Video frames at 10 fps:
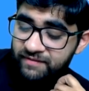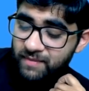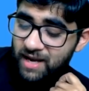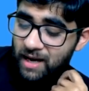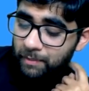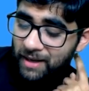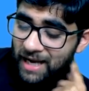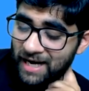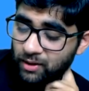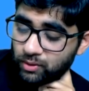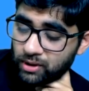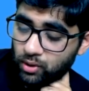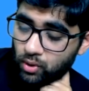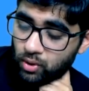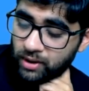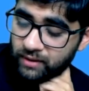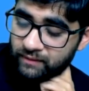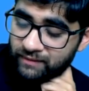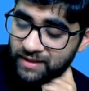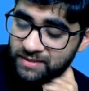may apply to the court
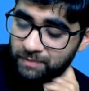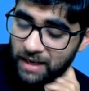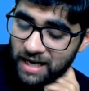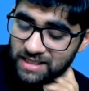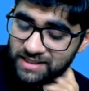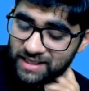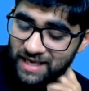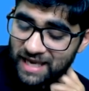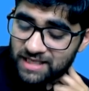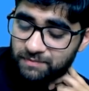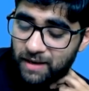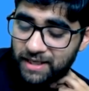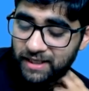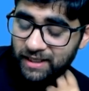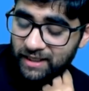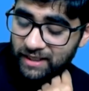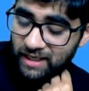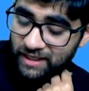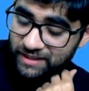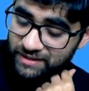which passed an ex parte decree
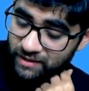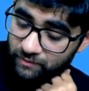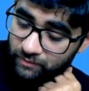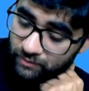against him